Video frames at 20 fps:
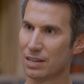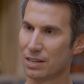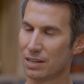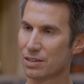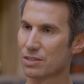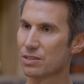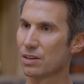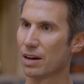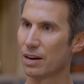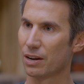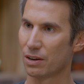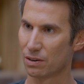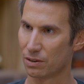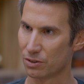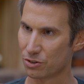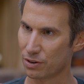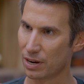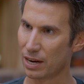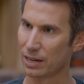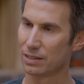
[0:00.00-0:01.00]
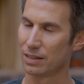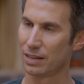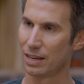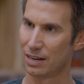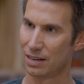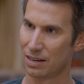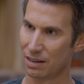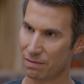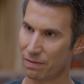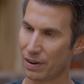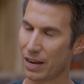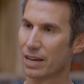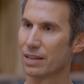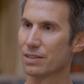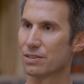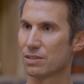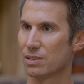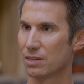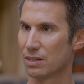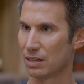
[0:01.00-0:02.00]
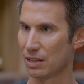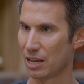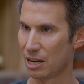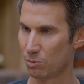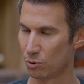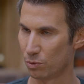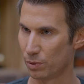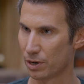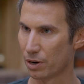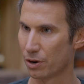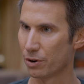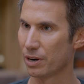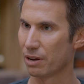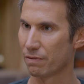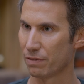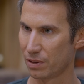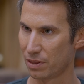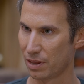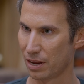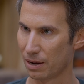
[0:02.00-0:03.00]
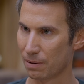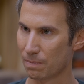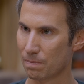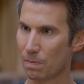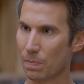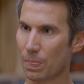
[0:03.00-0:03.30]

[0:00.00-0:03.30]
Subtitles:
sign a contract and get an advance and the label would own everything.